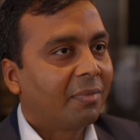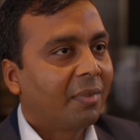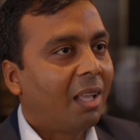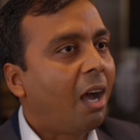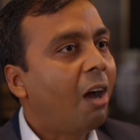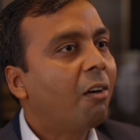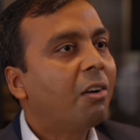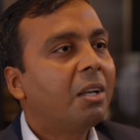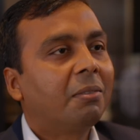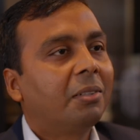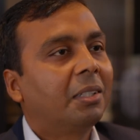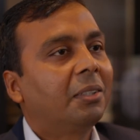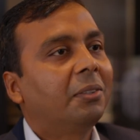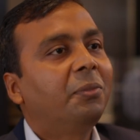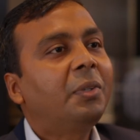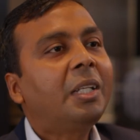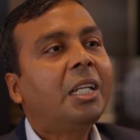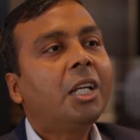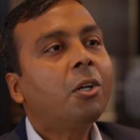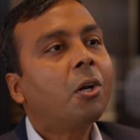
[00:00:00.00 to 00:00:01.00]
However,
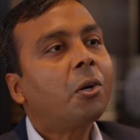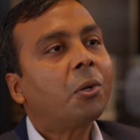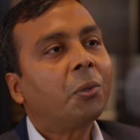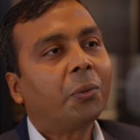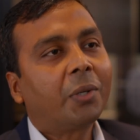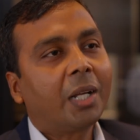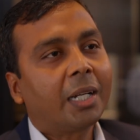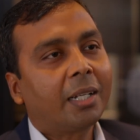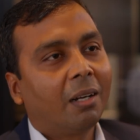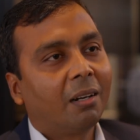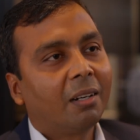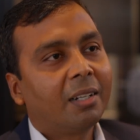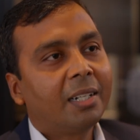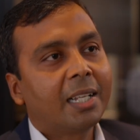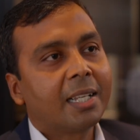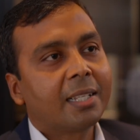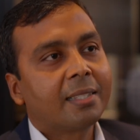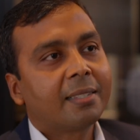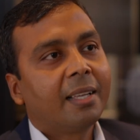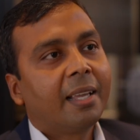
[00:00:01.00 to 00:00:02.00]
we cannot look at
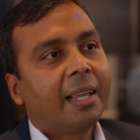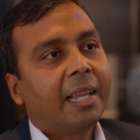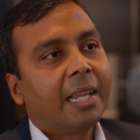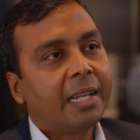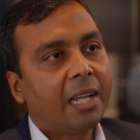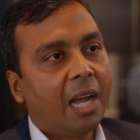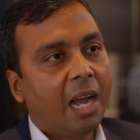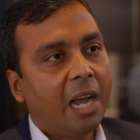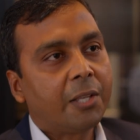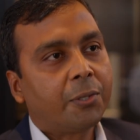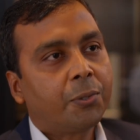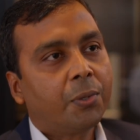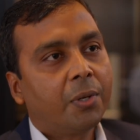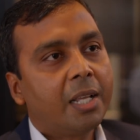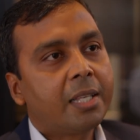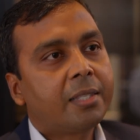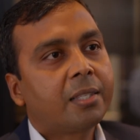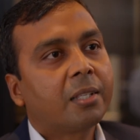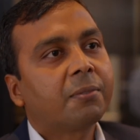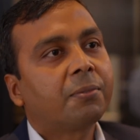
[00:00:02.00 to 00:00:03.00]
earnings in
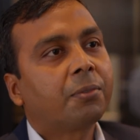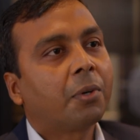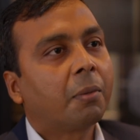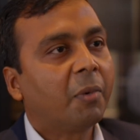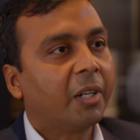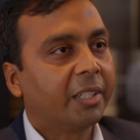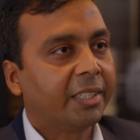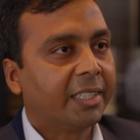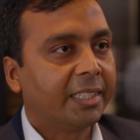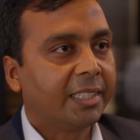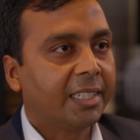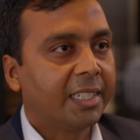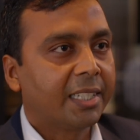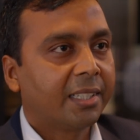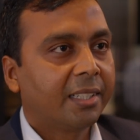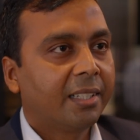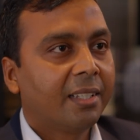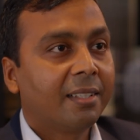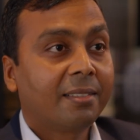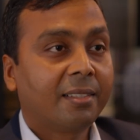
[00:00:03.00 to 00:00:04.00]
isolation from other
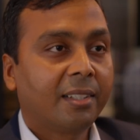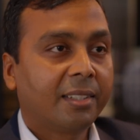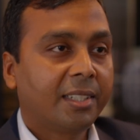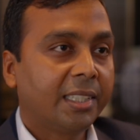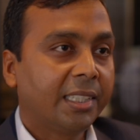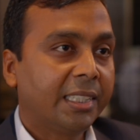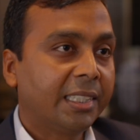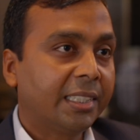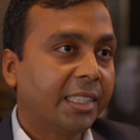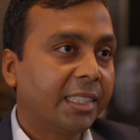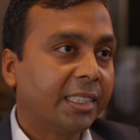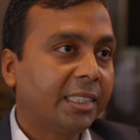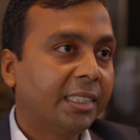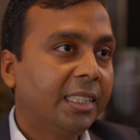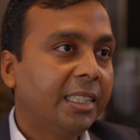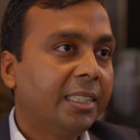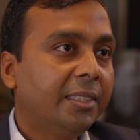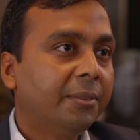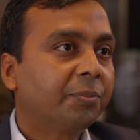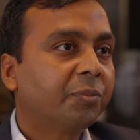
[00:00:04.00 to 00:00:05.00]
risks such as interest
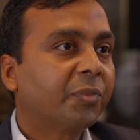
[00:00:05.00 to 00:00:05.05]
rate,